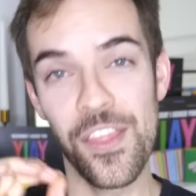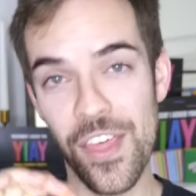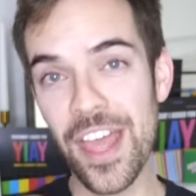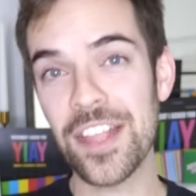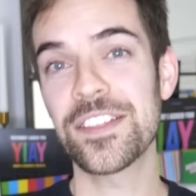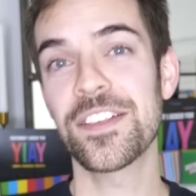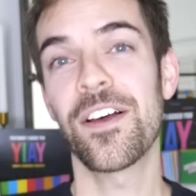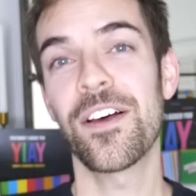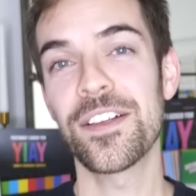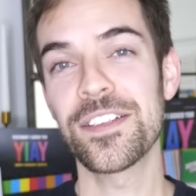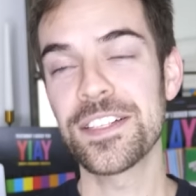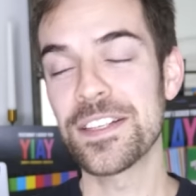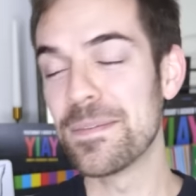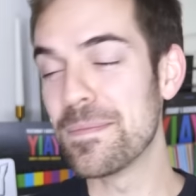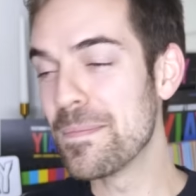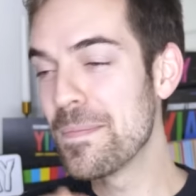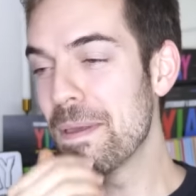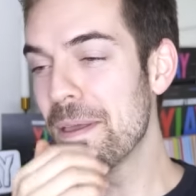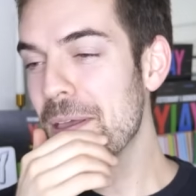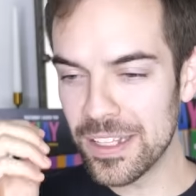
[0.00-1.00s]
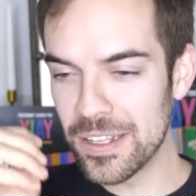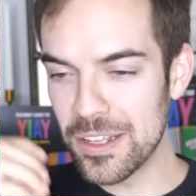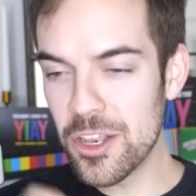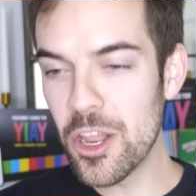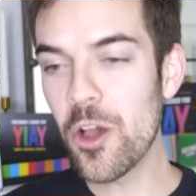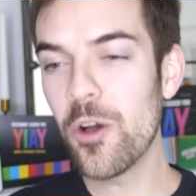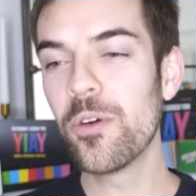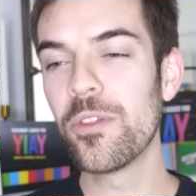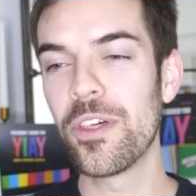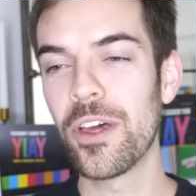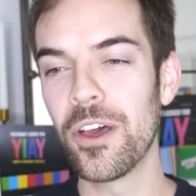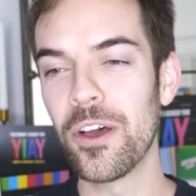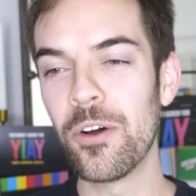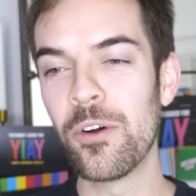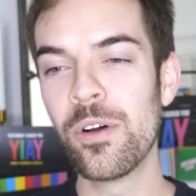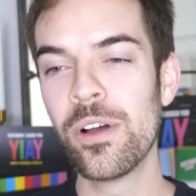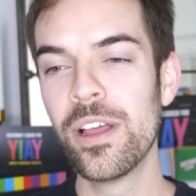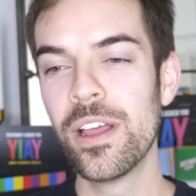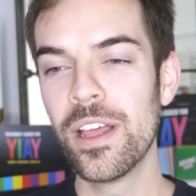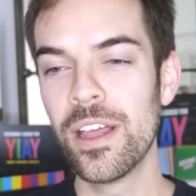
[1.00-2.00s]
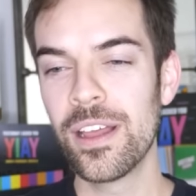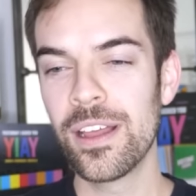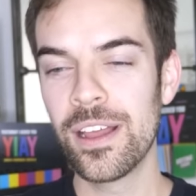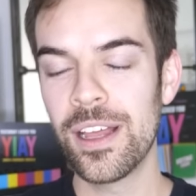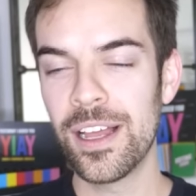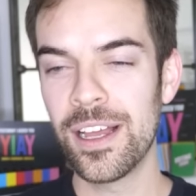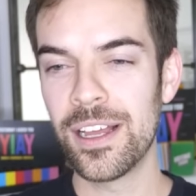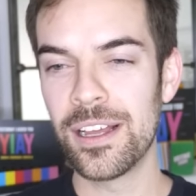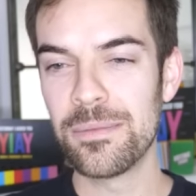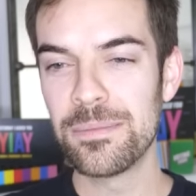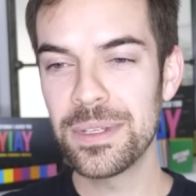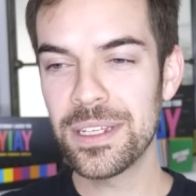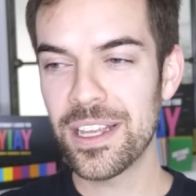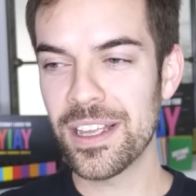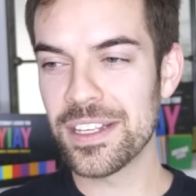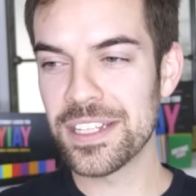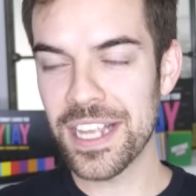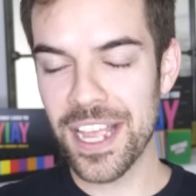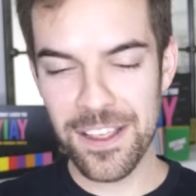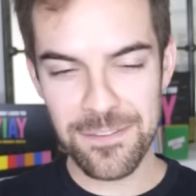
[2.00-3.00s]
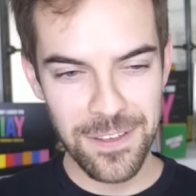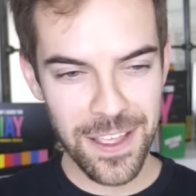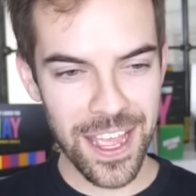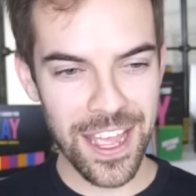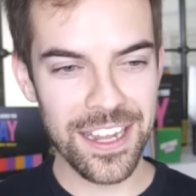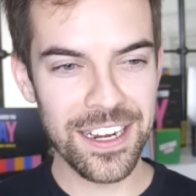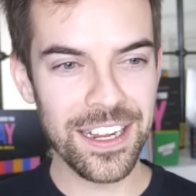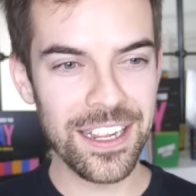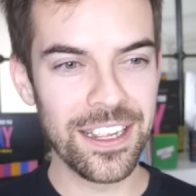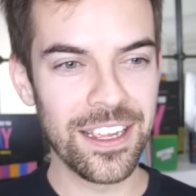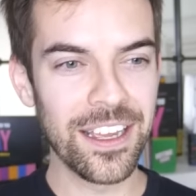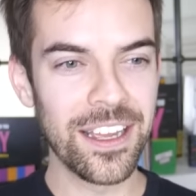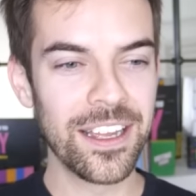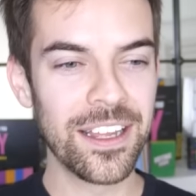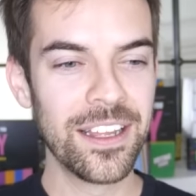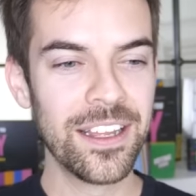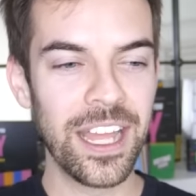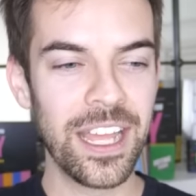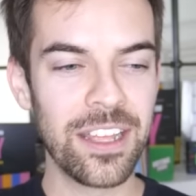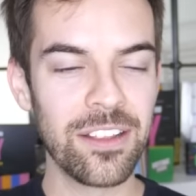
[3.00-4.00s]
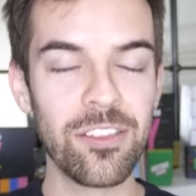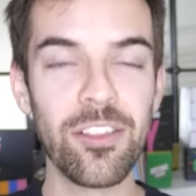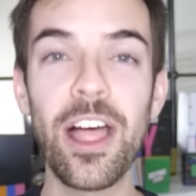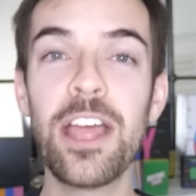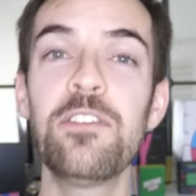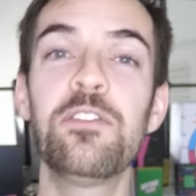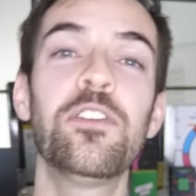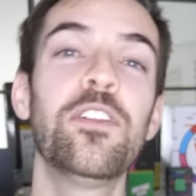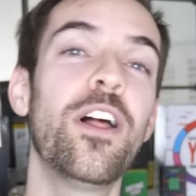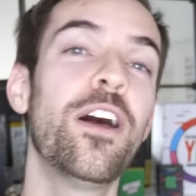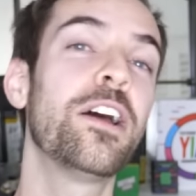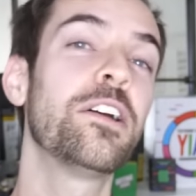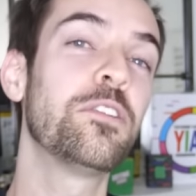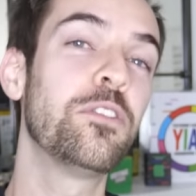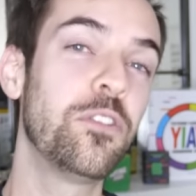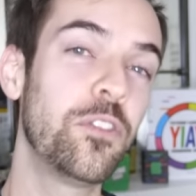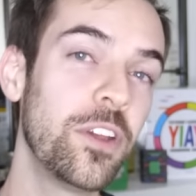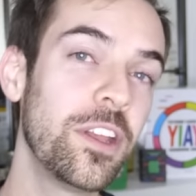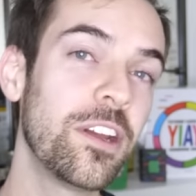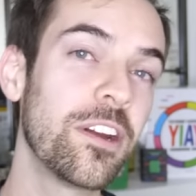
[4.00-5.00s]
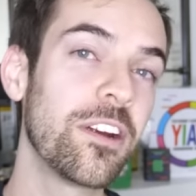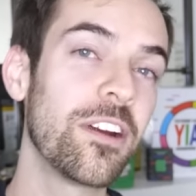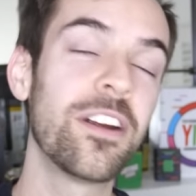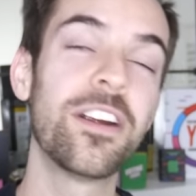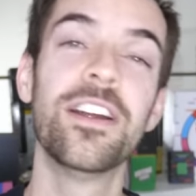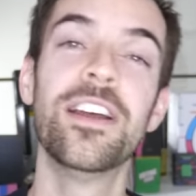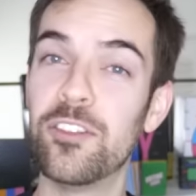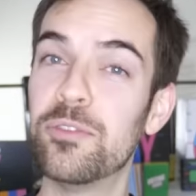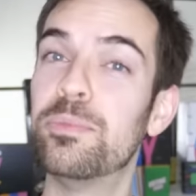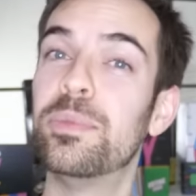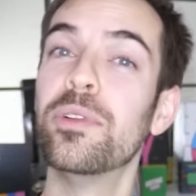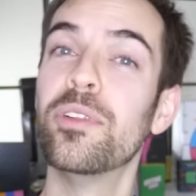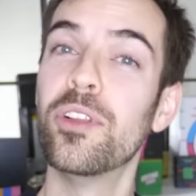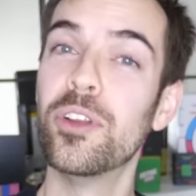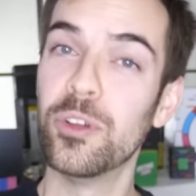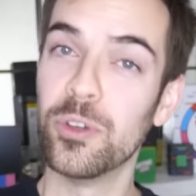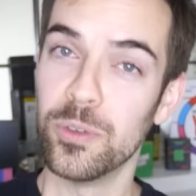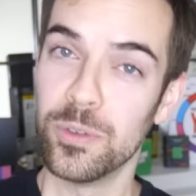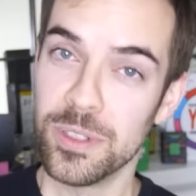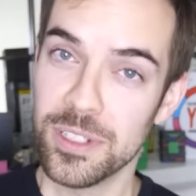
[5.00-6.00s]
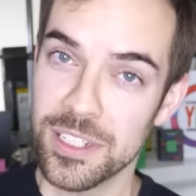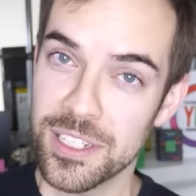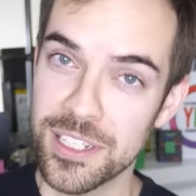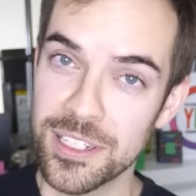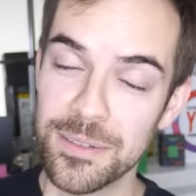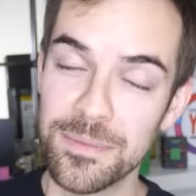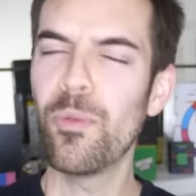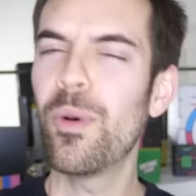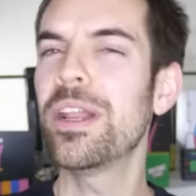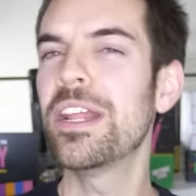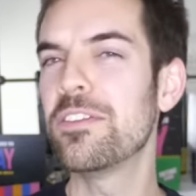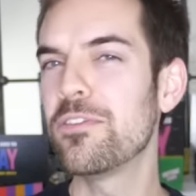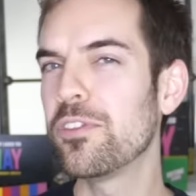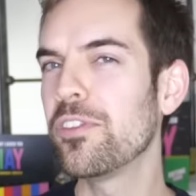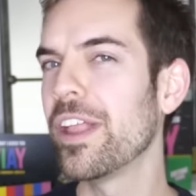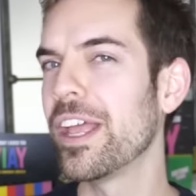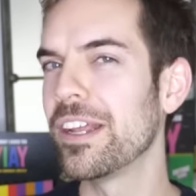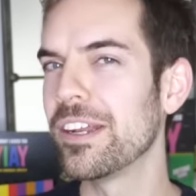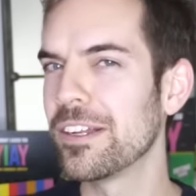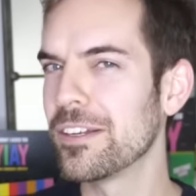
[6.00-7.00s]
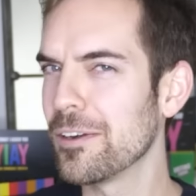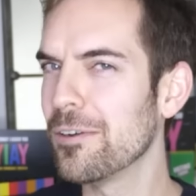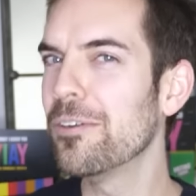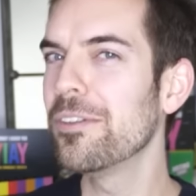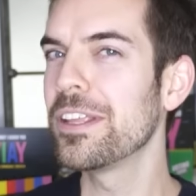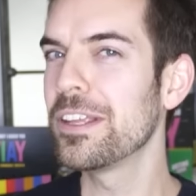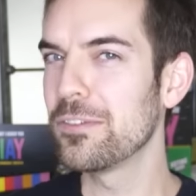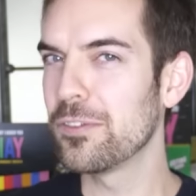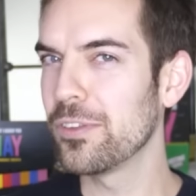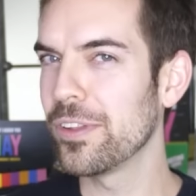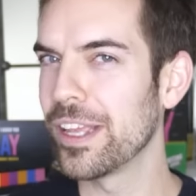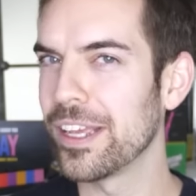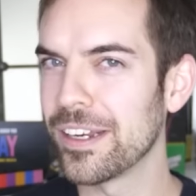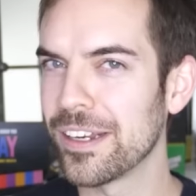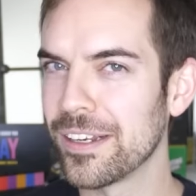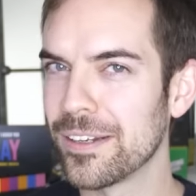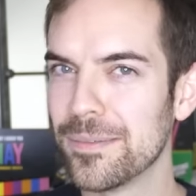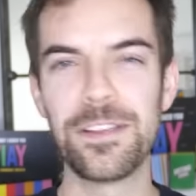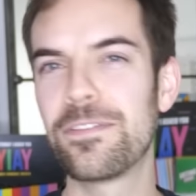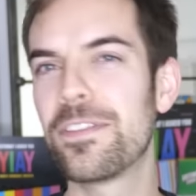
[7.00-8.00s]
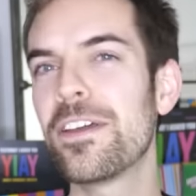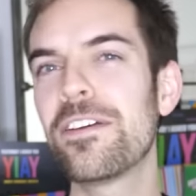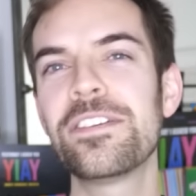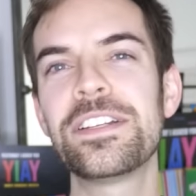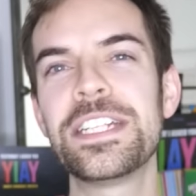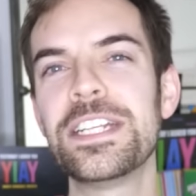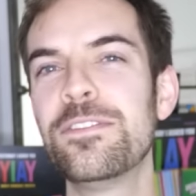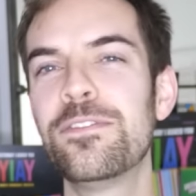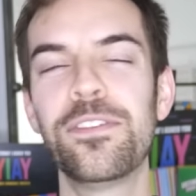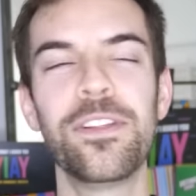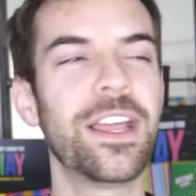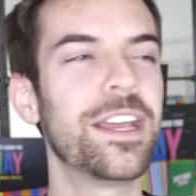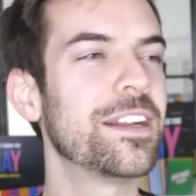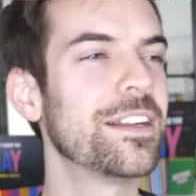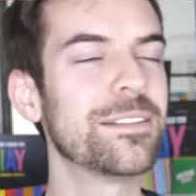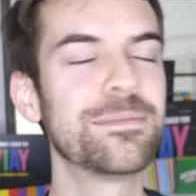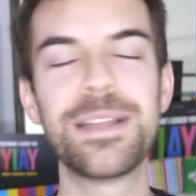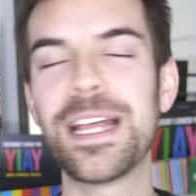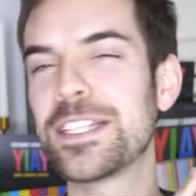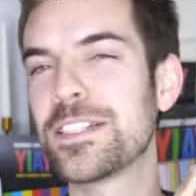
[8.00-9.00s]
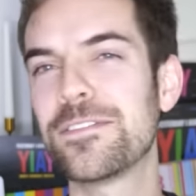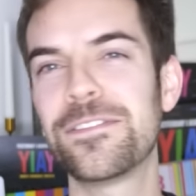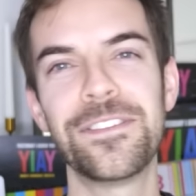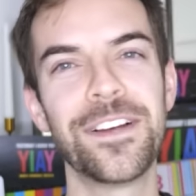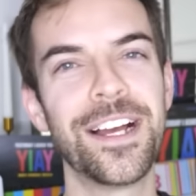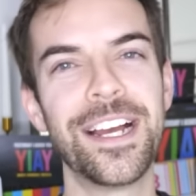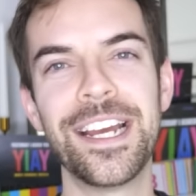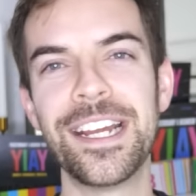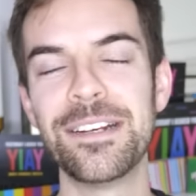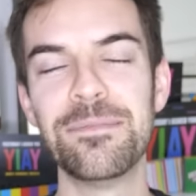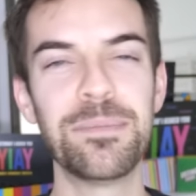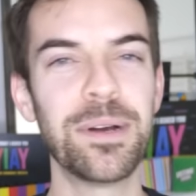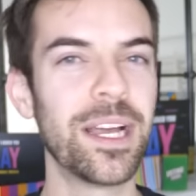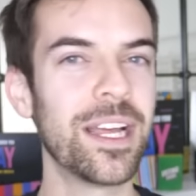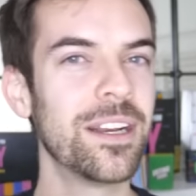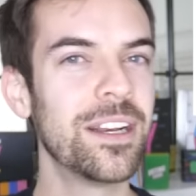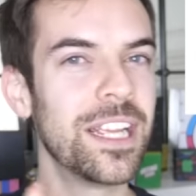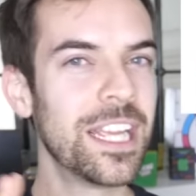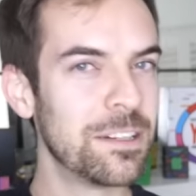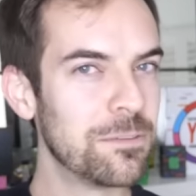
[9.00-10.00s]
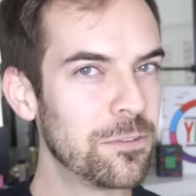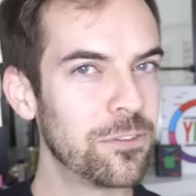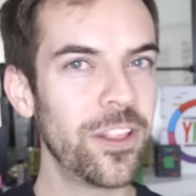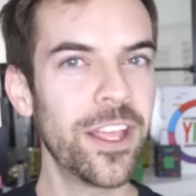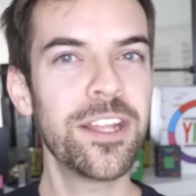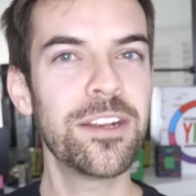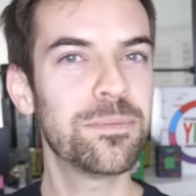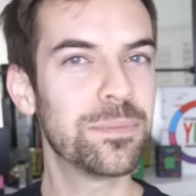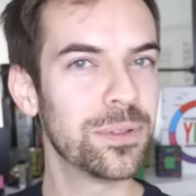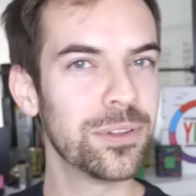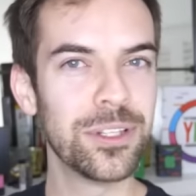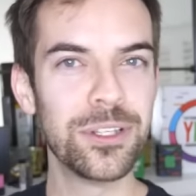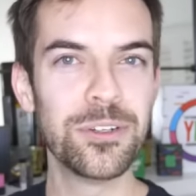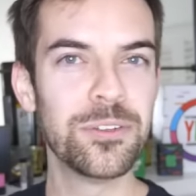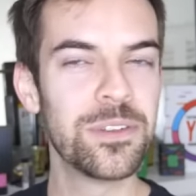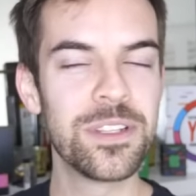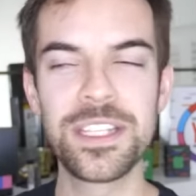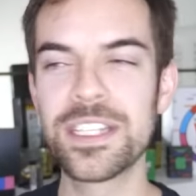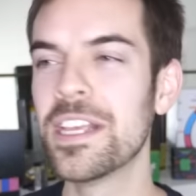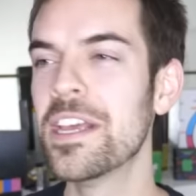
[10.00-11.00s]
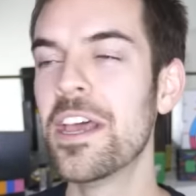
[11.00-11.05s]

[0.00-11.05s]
That's awesome. No though, because I've had a lifelong fear of balloons. When inflated, only inflated. If they're deflated, that's fine. But inflated balloons,